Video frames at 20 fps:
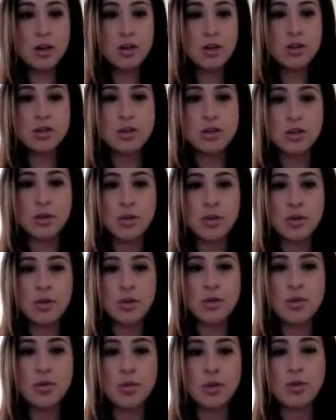So
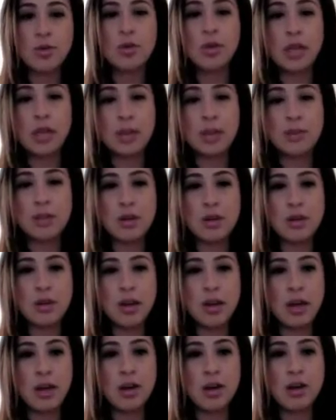when you clamp down on the
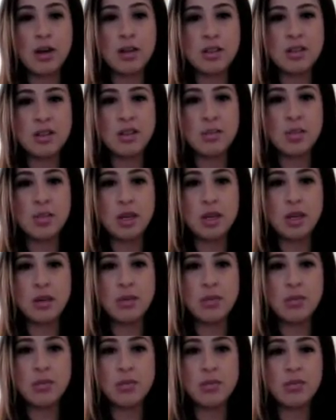hair, it's going to be
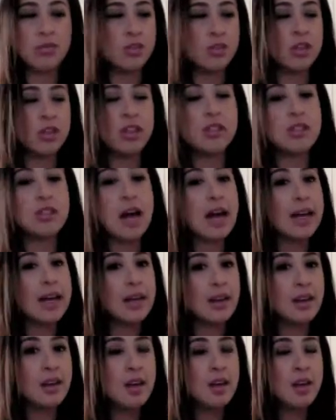really
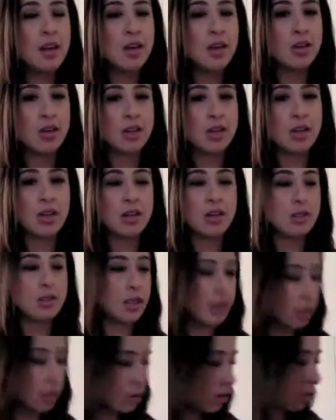tight. You're going to get a
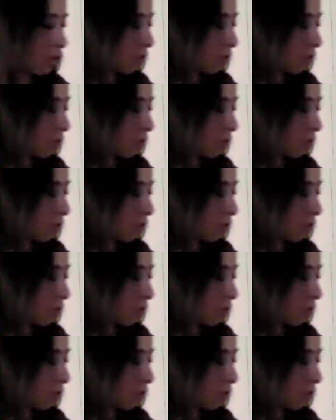tight curl.